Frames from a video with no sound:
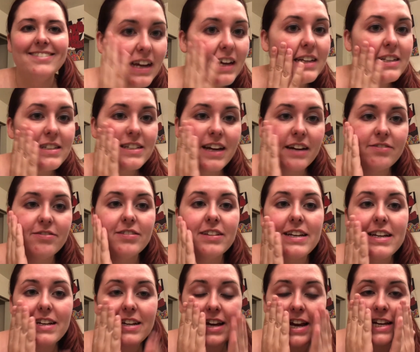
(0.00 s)
It
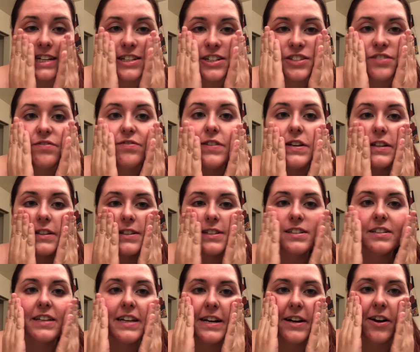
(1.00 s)
just feels
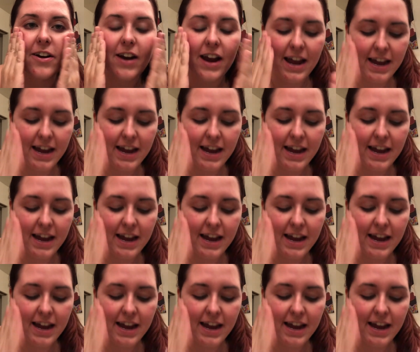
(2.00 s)
cleaner,